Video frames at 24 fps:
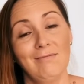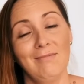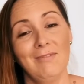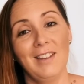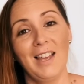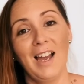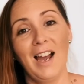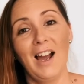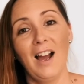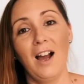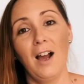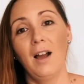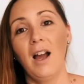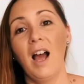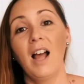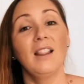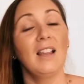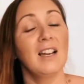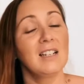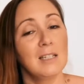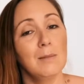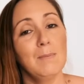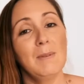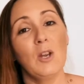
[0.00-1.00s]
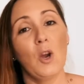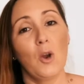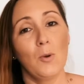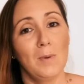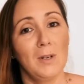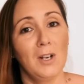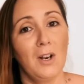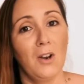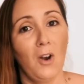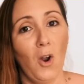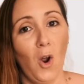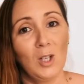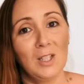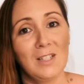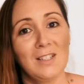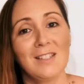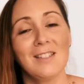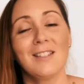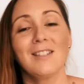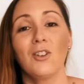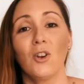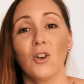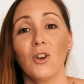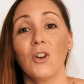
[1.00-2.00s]
I like to be open and
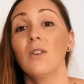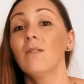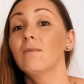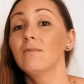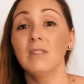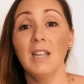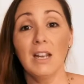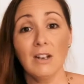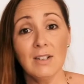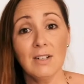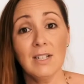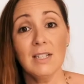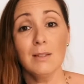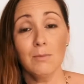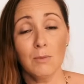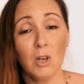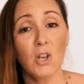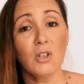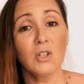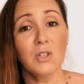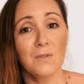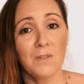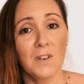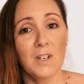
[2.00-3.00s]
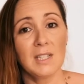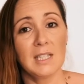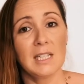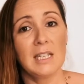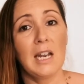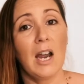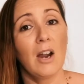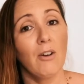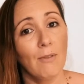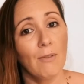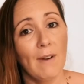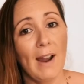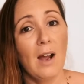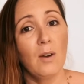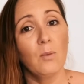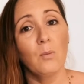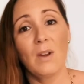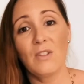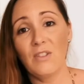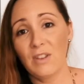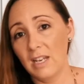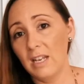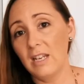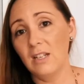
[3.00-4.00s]
honest. So there is some controversy around
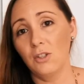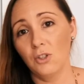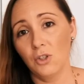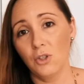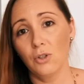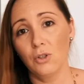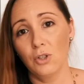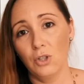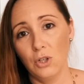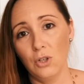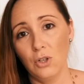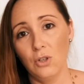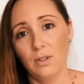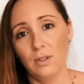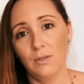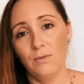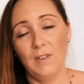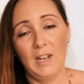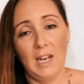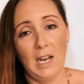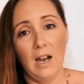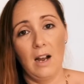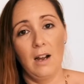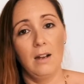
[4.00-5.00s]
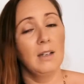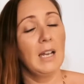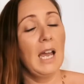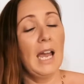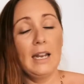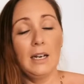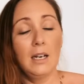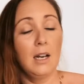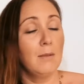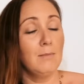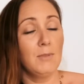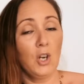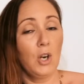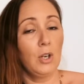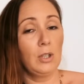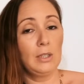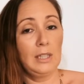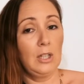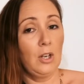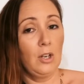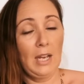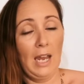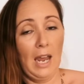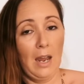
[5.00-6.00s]
whether kids should use VR, and I'm
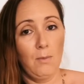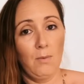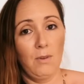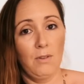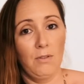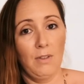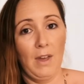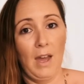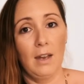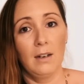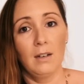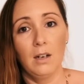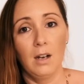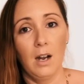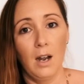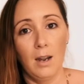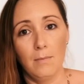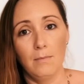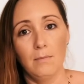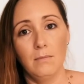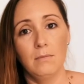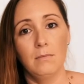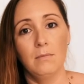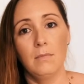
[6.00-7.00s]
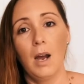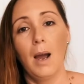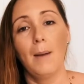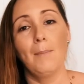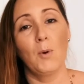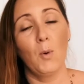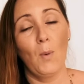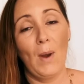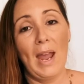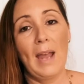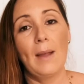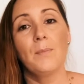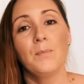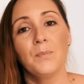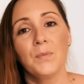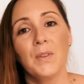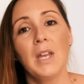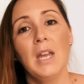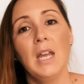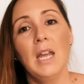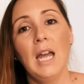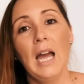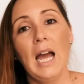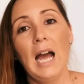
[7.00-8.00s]
totally okay with that. I'm aware.
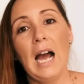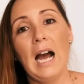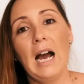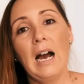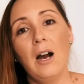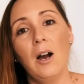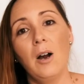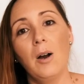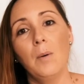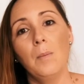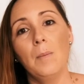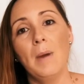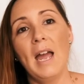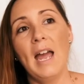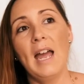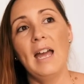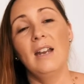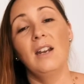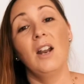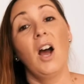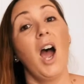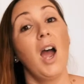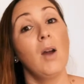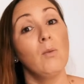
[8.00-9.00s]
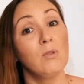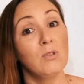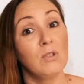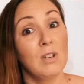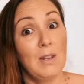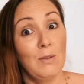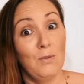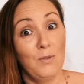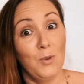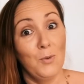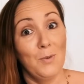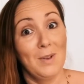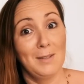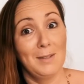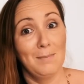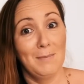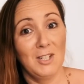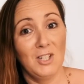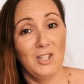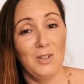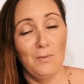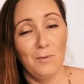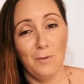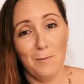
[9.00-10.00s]
And I will give you as
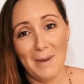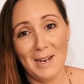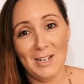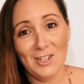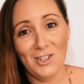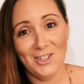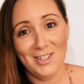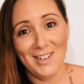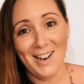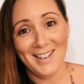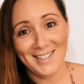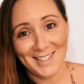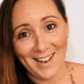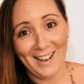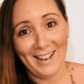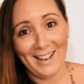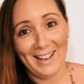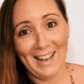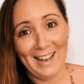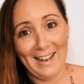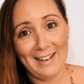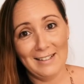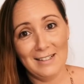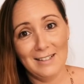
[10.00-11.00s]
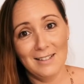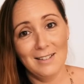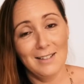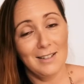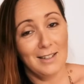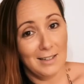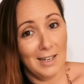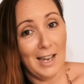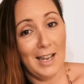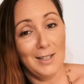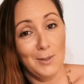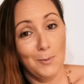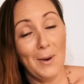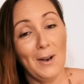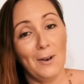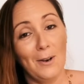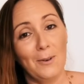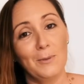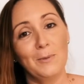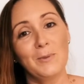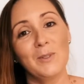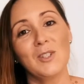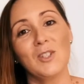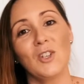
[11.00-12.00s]
much information as I can as
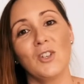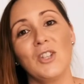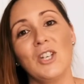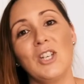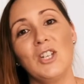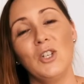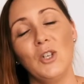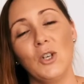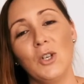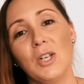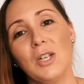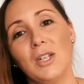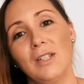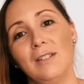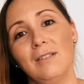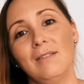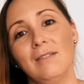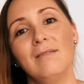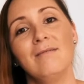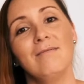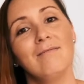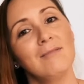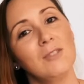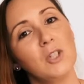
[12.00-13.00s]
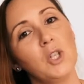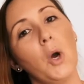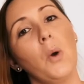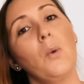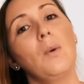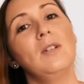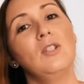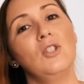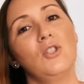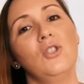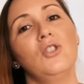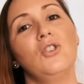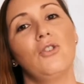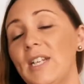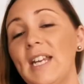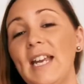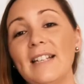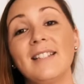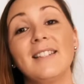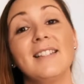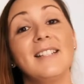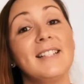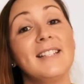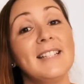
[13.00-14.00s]
well, so that you can go and do your
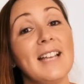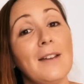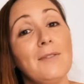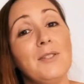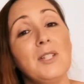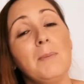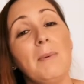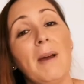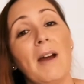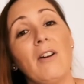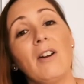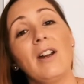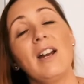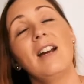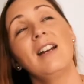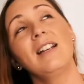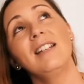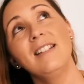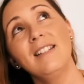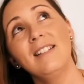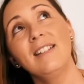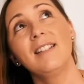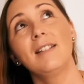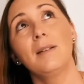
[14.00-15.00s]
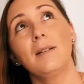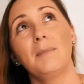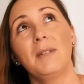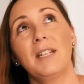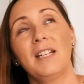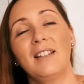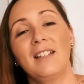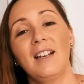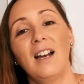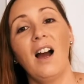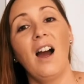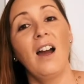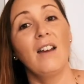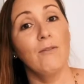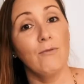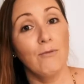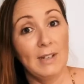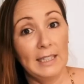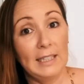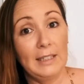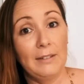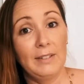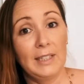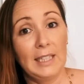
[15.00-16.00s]
best. The safety barrier is something that I
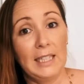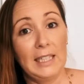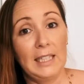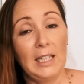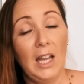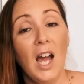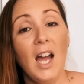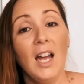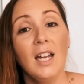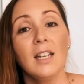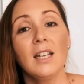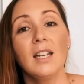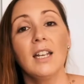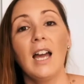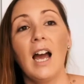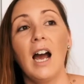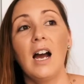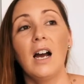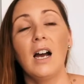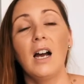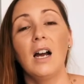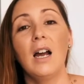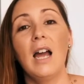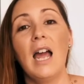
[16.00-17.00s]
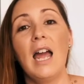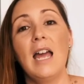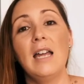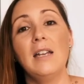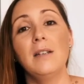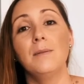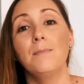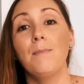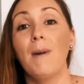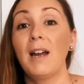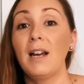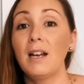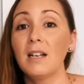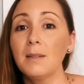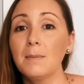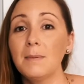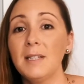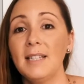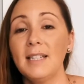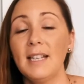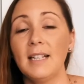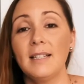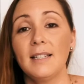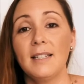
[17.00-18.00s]
really, really like. And my
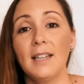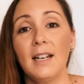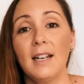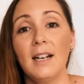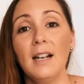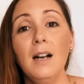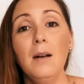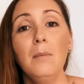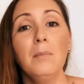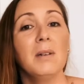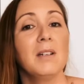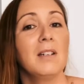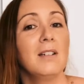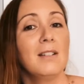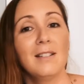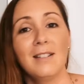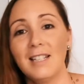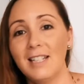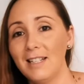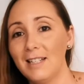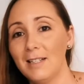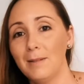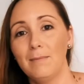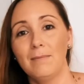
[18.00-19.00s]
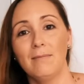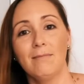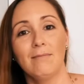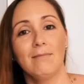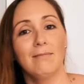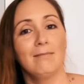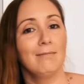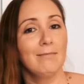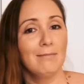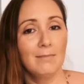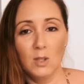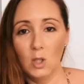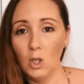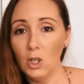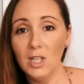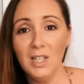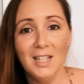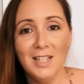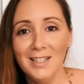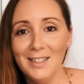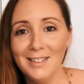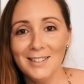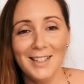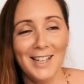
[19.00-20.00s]
husband sets that up because he's good at
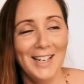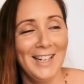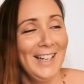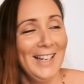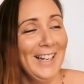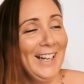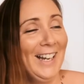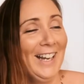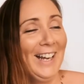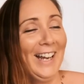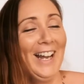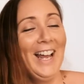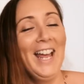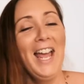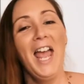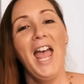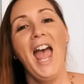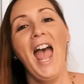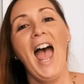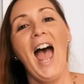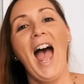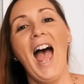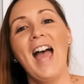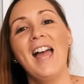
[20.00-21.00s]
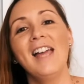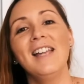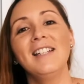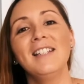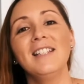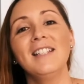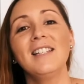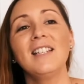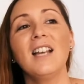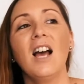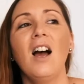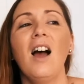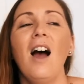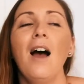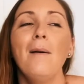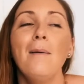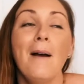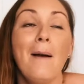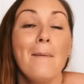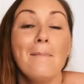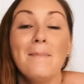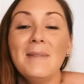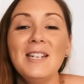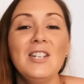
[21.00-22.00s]
it. And
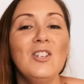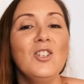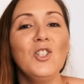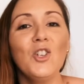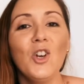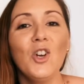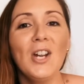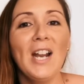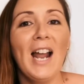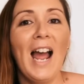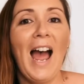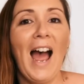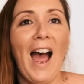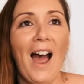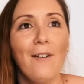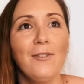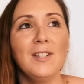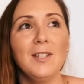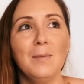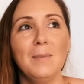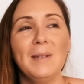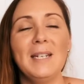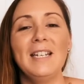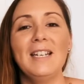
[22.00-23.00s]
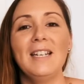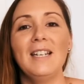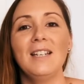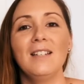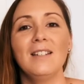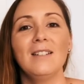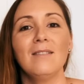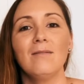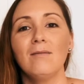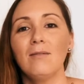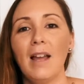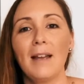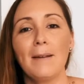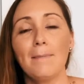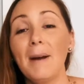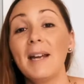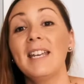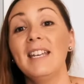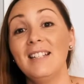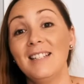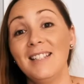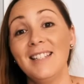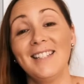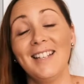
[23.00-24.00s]
I mean, you don't have to be like, my
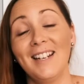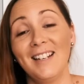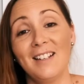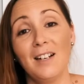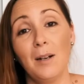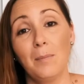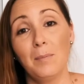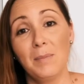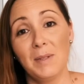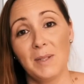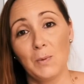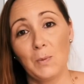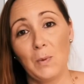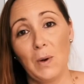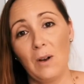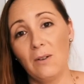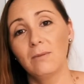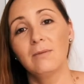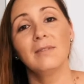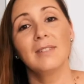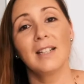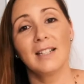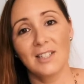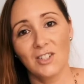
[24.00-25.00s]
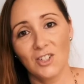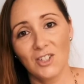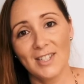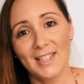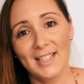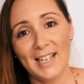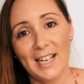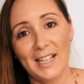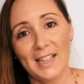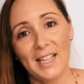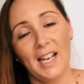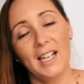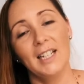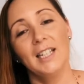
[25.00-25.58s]
kids set it up as well. Let's just say that.